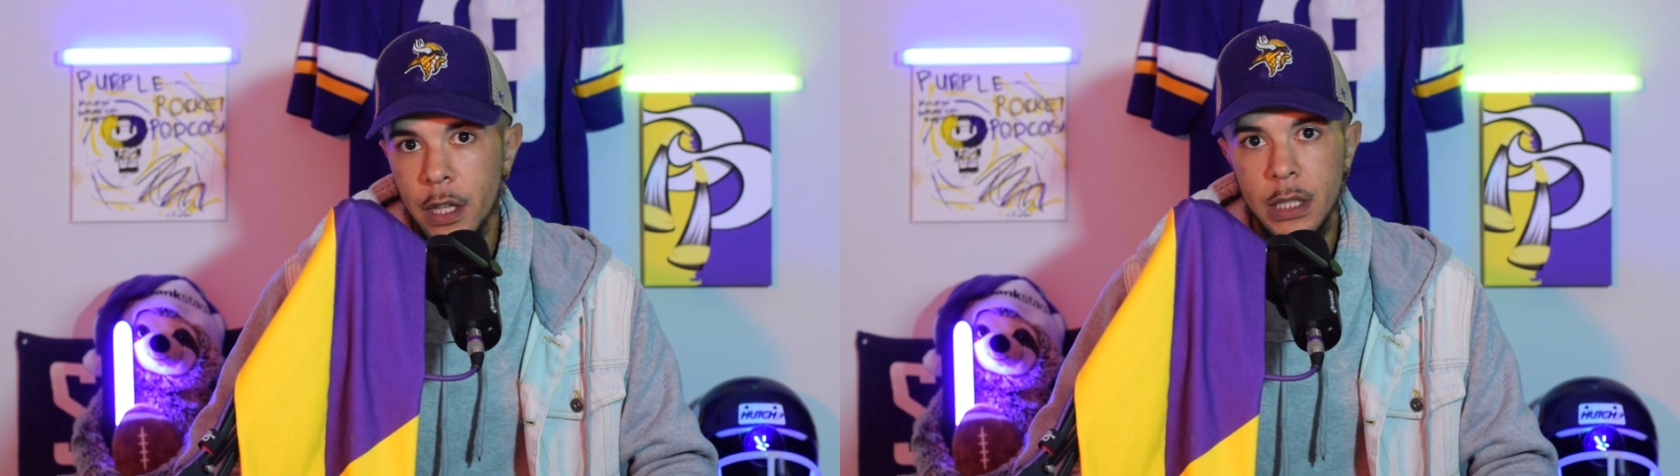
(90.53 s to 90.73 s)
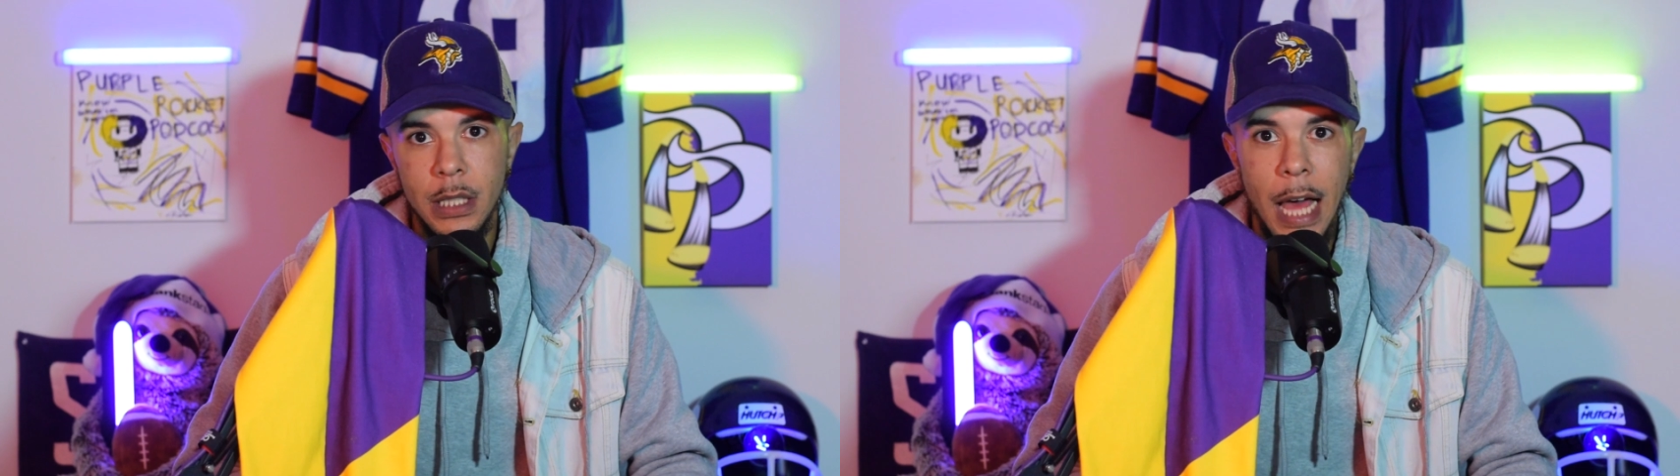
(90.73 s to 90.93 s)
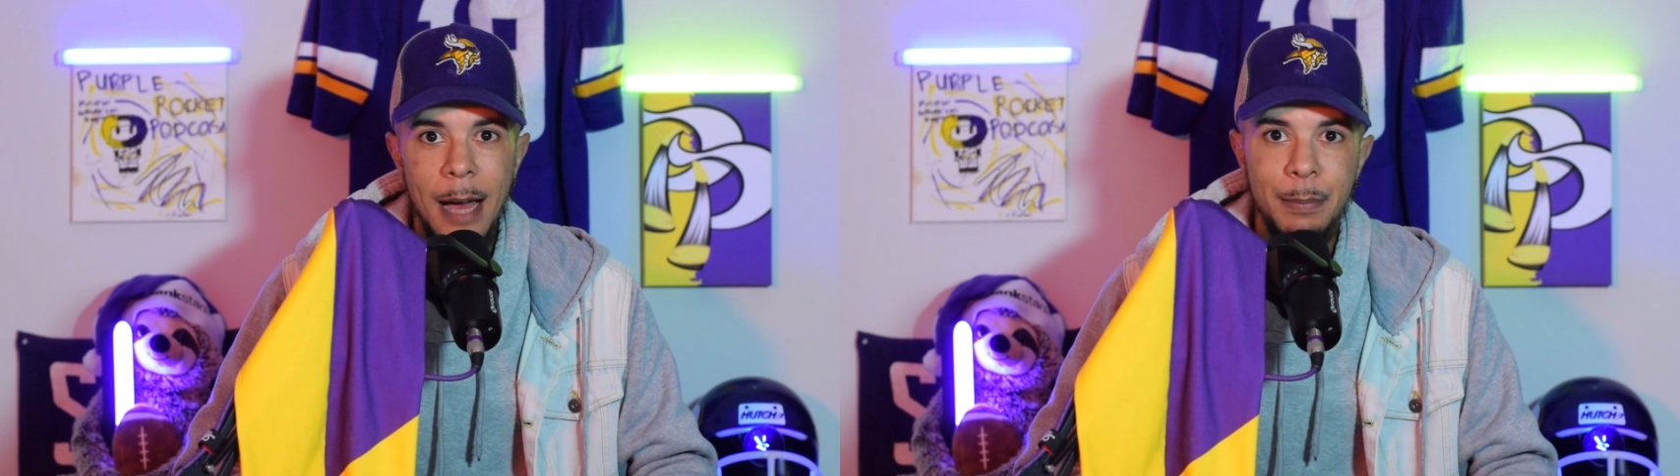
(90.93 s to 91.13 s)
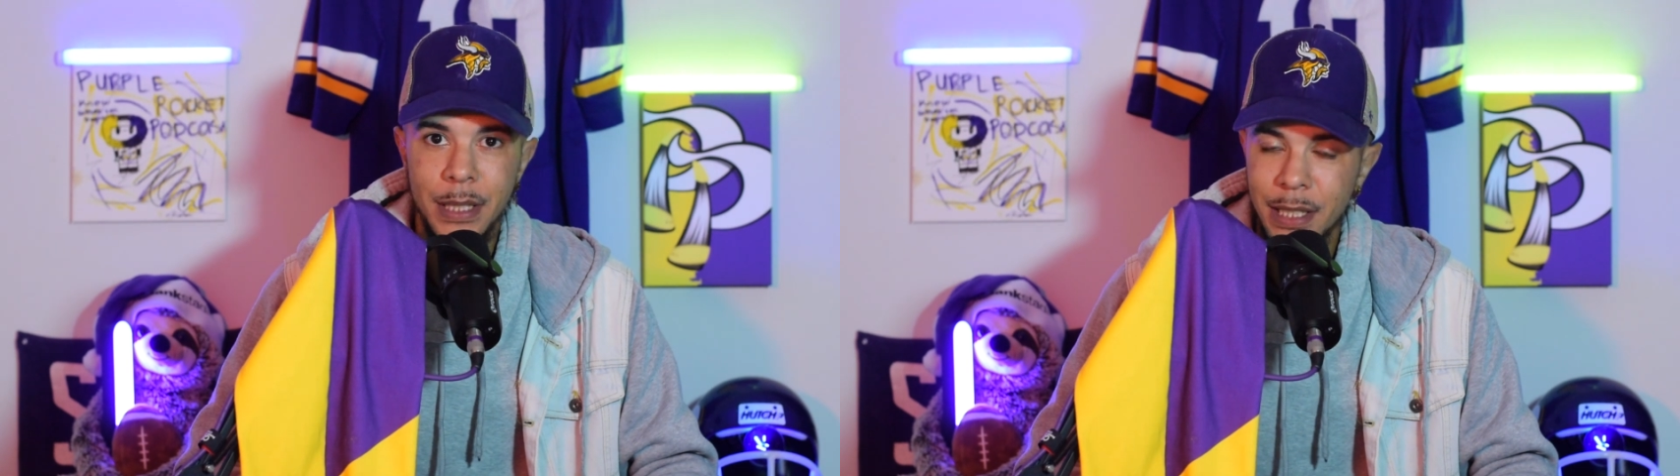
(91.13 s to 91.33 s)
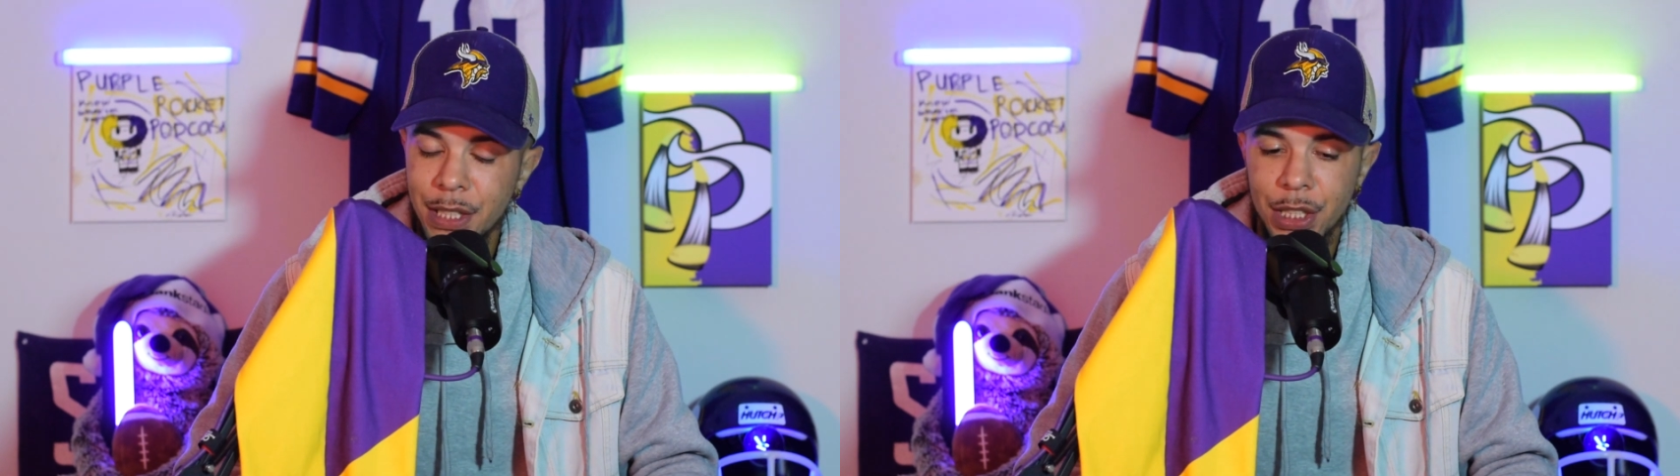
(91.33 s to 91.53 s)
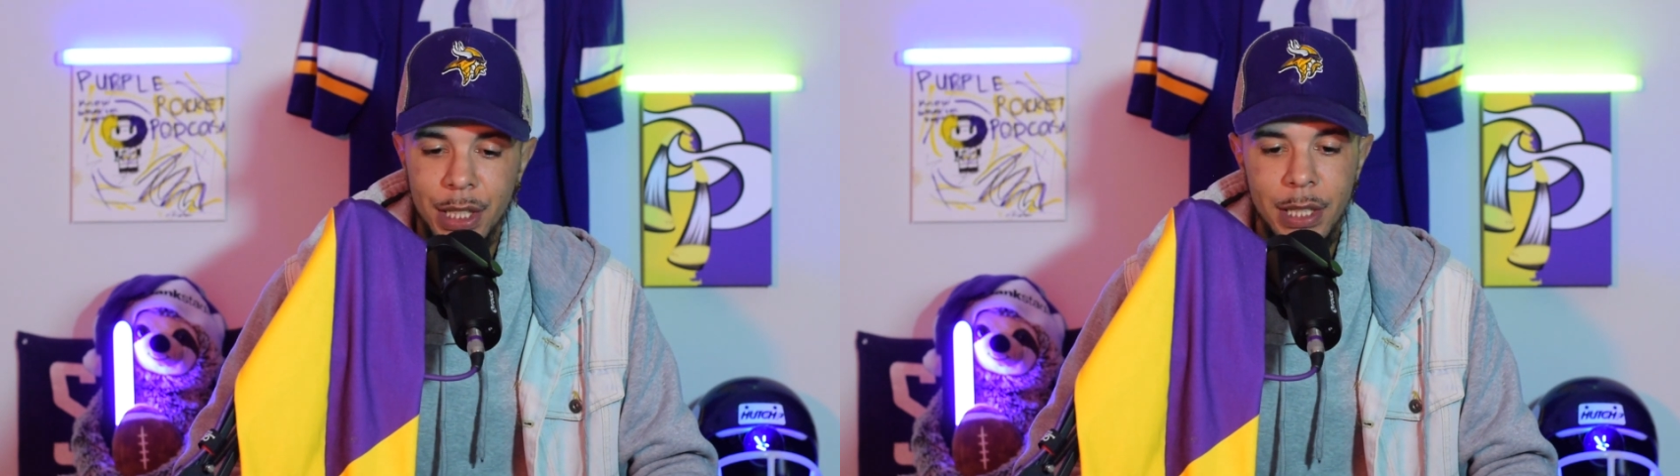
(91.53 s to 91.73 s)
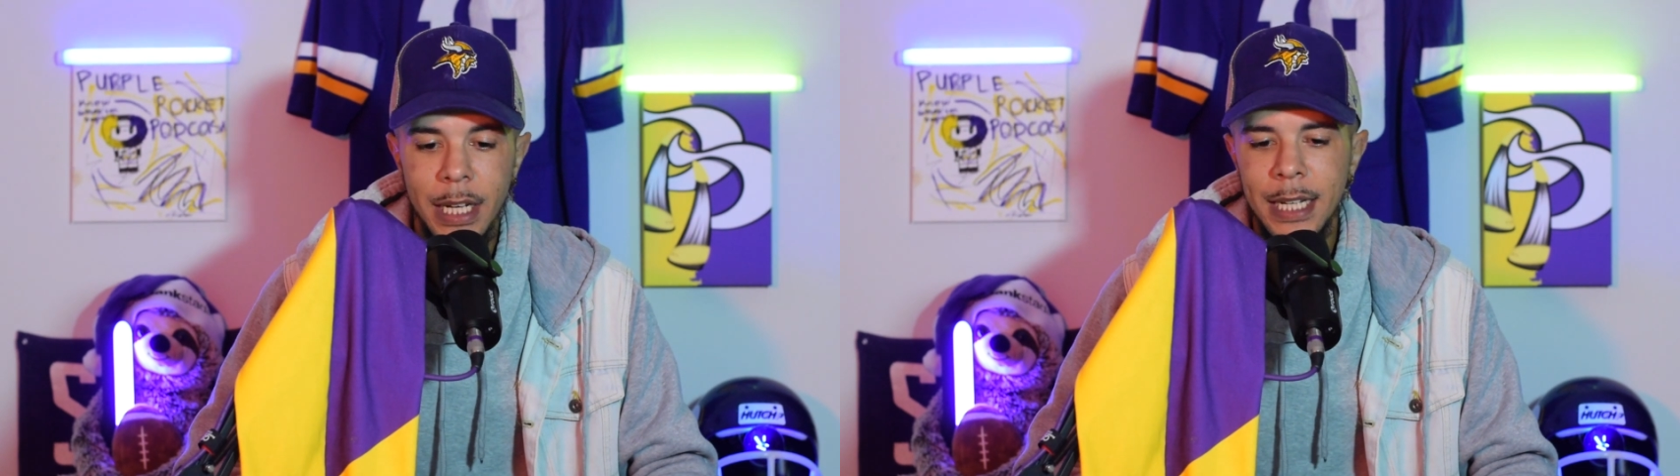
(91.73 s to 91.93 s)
the slot position,